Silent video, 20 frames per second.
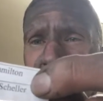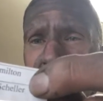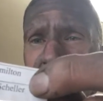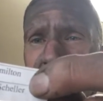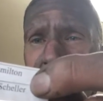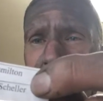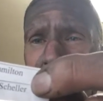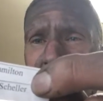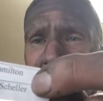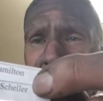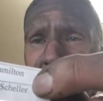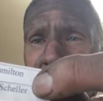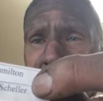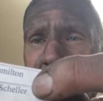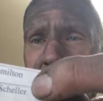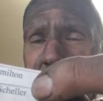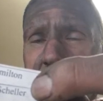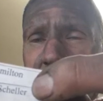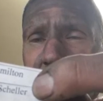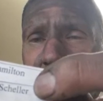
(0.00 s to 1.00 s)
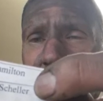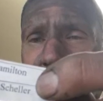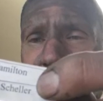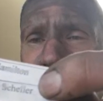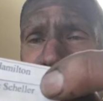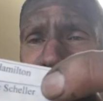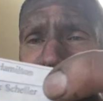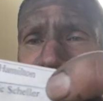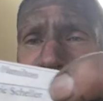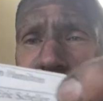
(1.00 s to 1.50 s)
Hamilton
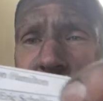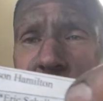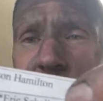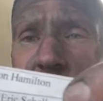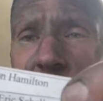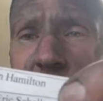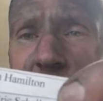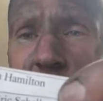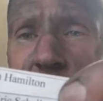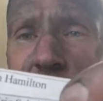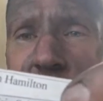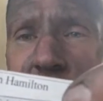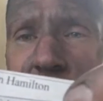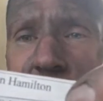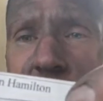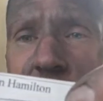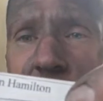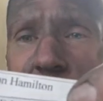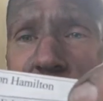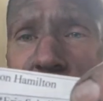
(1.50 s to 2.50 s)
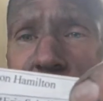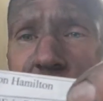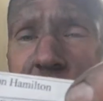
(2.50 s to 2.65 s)
and Eric Scheller.